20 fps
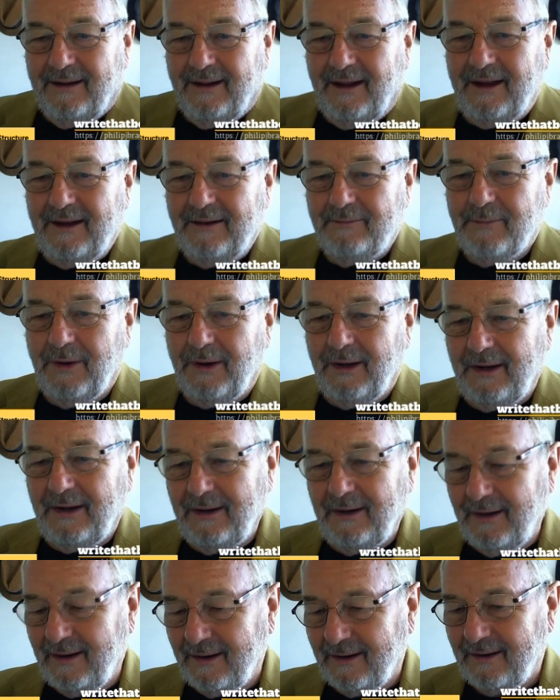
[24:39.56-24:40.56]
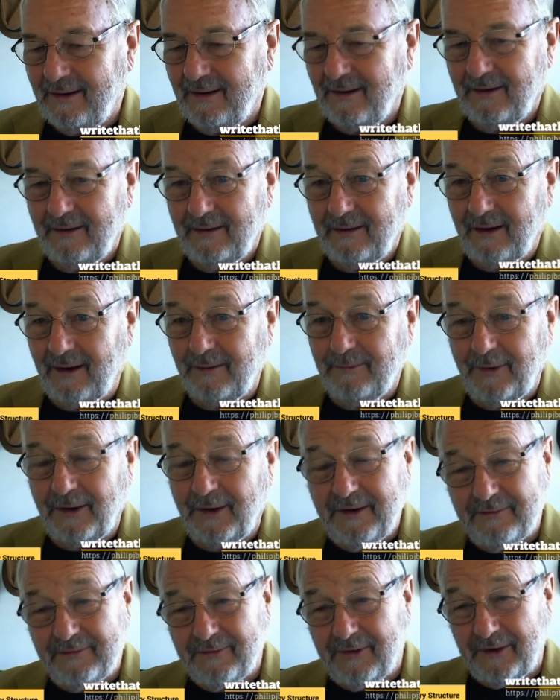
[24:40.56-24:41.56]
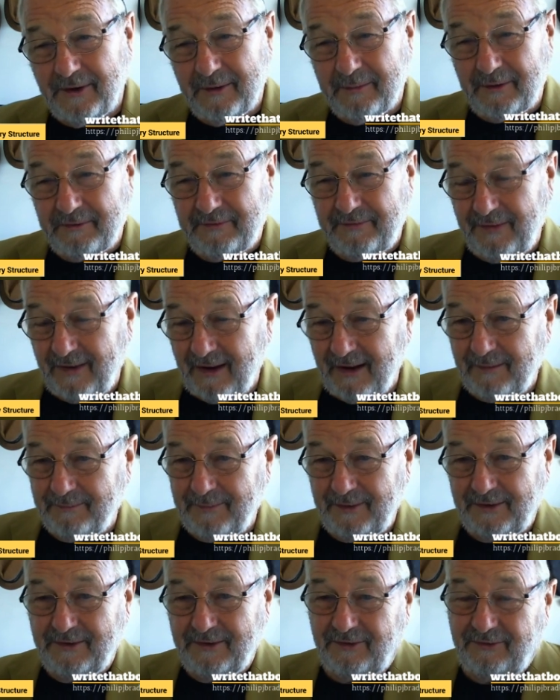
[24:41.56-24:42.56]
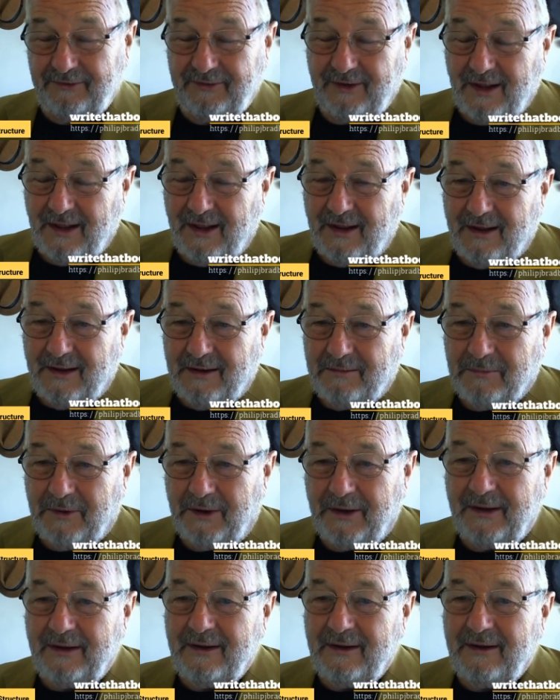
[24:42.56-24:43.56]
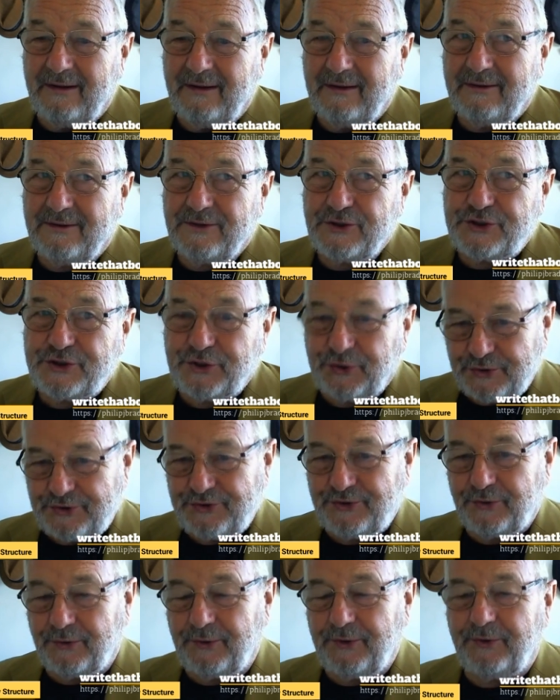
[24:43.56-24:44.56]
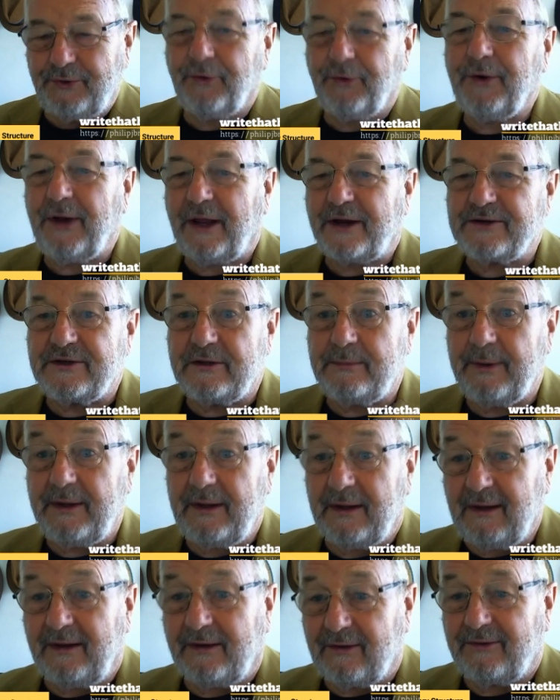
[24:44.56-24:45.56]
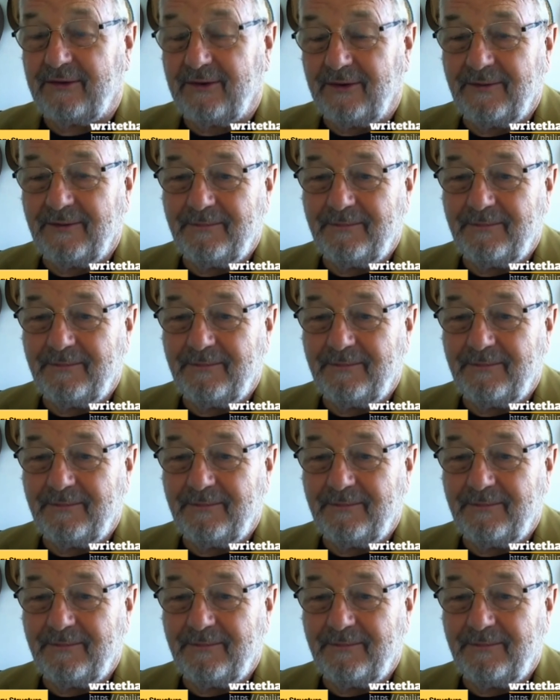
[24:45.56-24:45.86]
and I might have gone a bit far because my short story could actually be it,